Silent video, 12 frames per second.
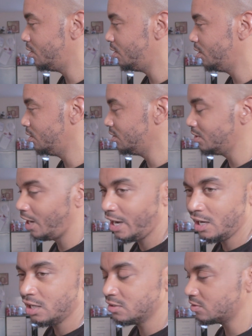and the
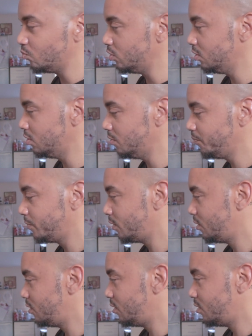hi-hats and whatnot.
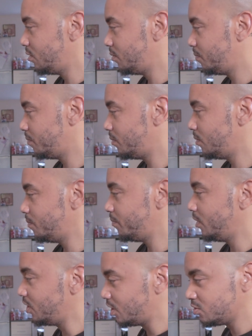
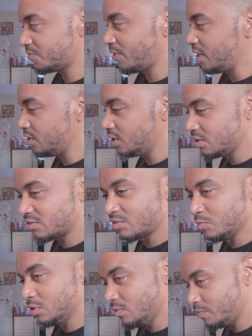And then I just find the
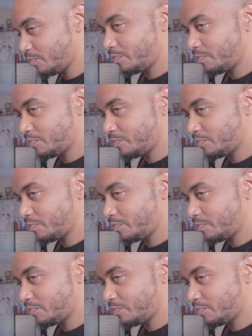instrument